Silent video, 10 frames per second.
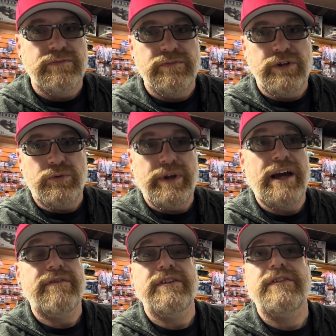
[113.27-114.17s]
we
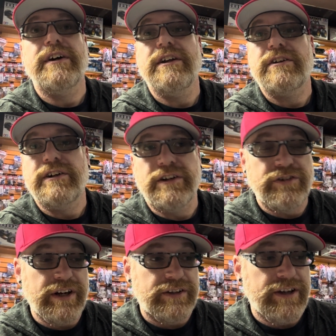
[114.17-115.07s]
haven't signed a
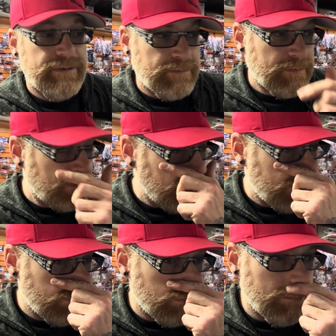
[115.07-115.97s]
contract yet.
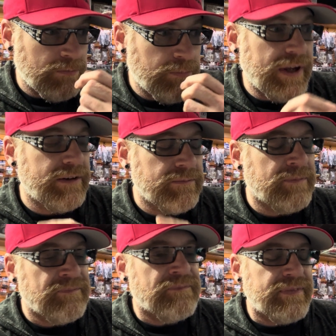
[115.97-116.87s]
But
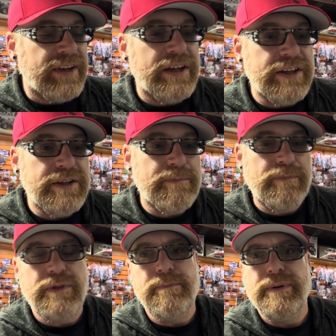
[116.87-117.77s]
I think
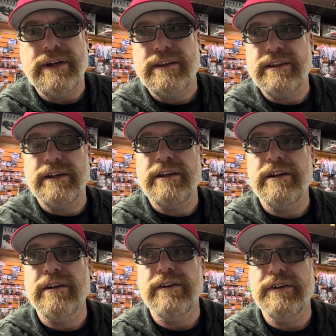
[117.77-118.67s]
the big thing
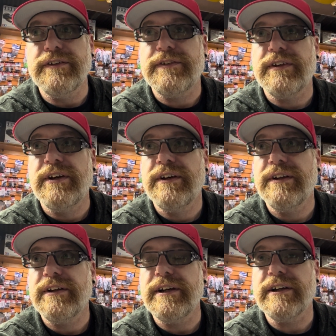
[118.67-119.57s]
here is
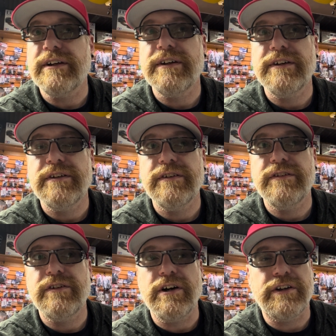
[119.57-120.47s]
like
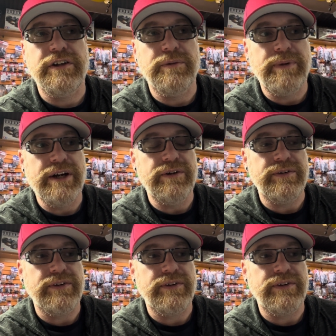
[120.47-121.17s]
talking about